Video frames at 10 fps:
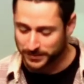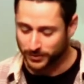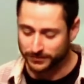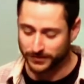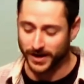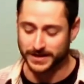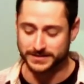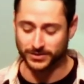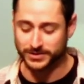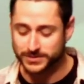more fun. And
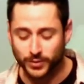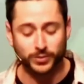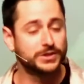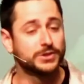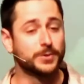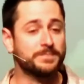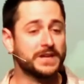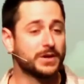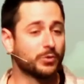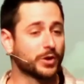so this is what we're gonna do.
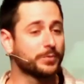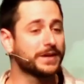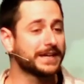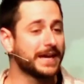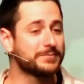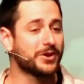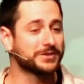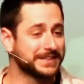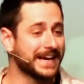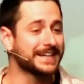We're gonna play a game
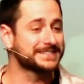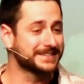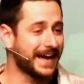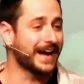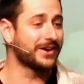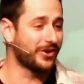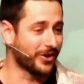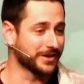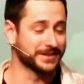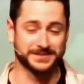called Guess That
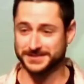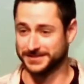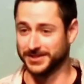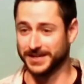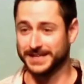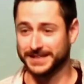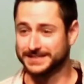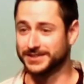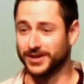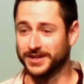Artist, okay?
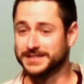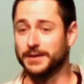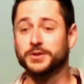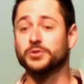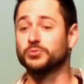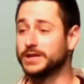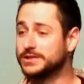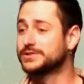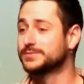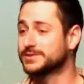Guess That Artist. I'm gonna read
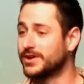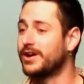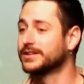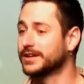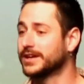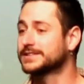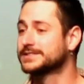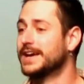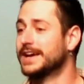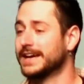you some song
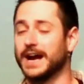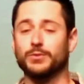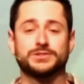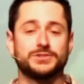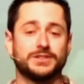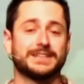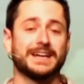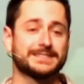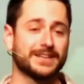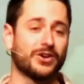lyrics and I want you to
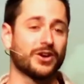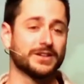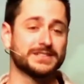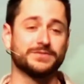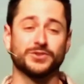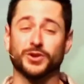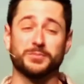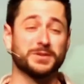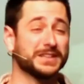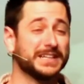guess that artist. If you're a
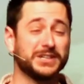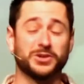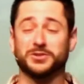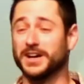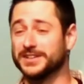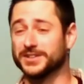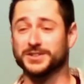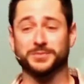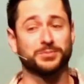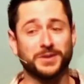millennial and under.
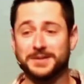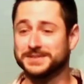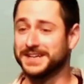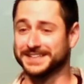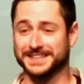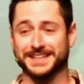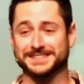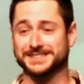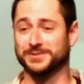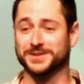You're probably not going to guess
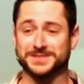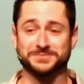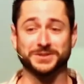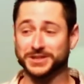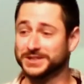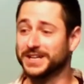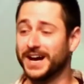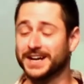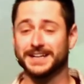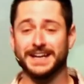this person, but good
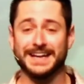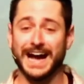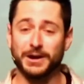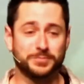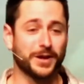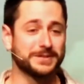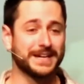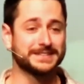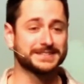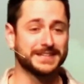luck. I would probably
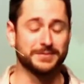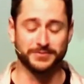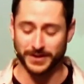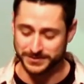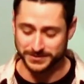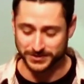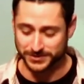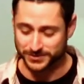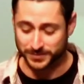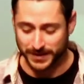hate this game if I was in your
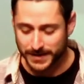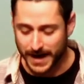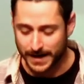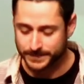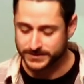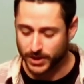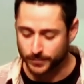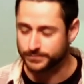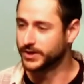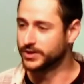shoes, but I'm not. So,
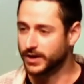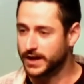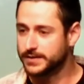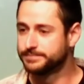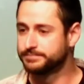are you ready?